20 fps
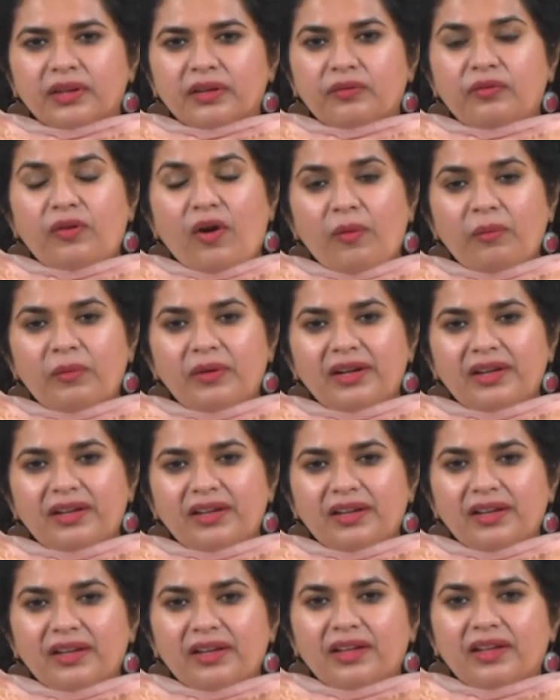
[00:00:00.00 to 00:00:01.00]
formal.
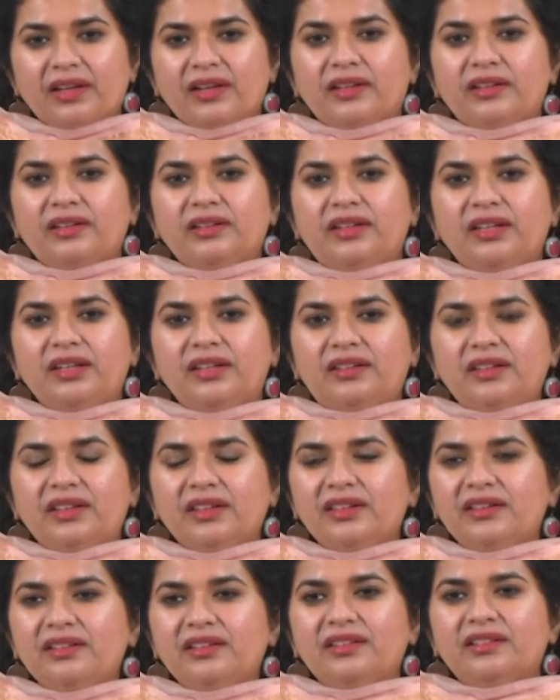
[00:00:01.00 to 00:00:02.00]

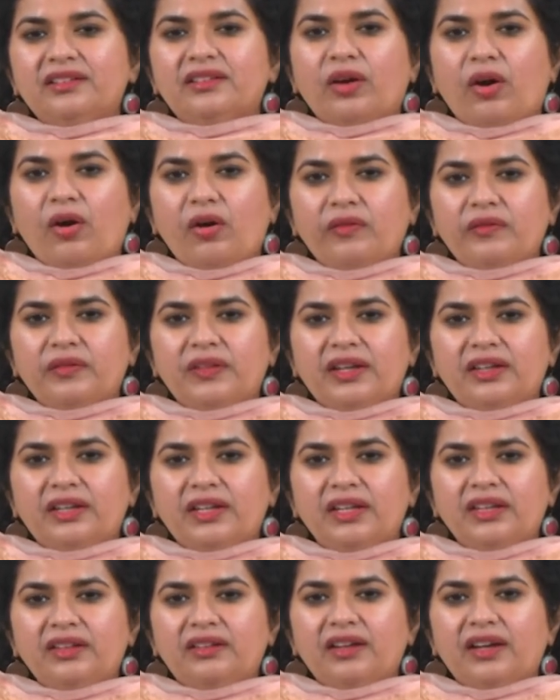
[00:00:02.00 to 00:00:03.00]
Details of the
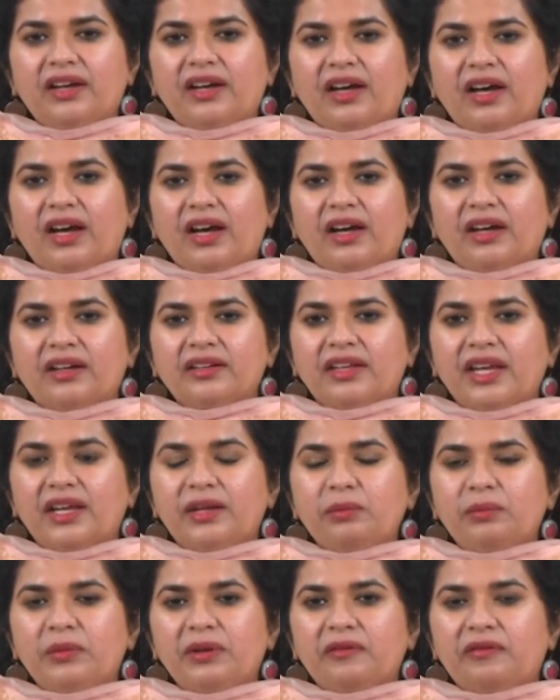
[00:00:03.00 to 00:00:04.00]
data
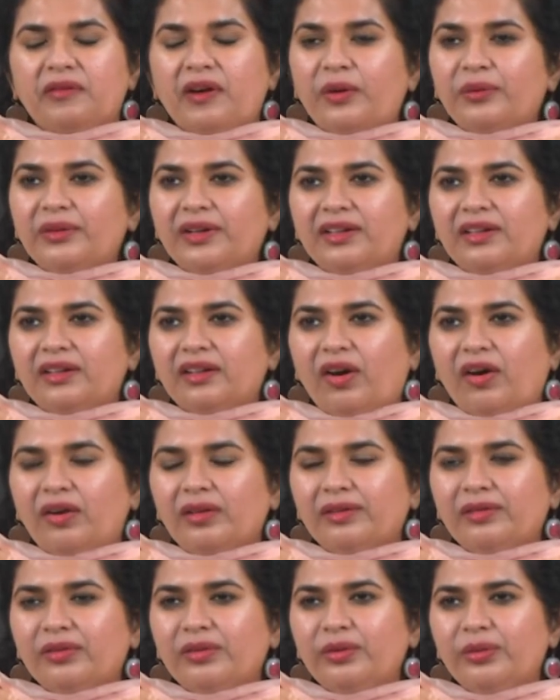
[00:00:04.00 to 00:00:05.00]
can be found, and
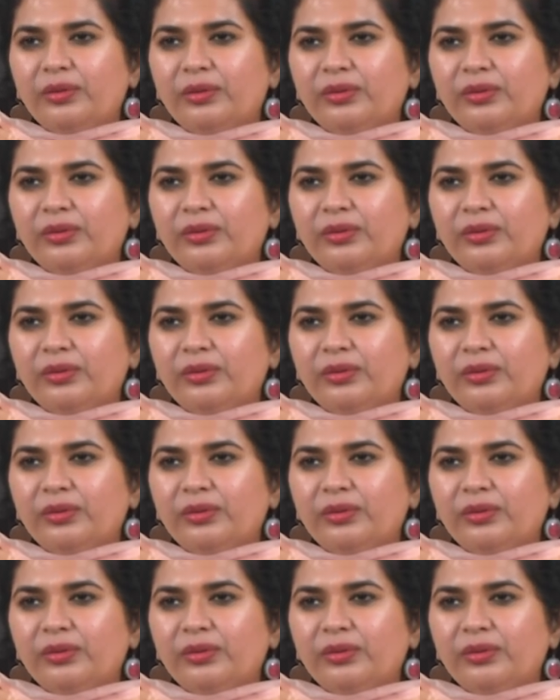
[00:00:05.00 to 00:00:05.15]
also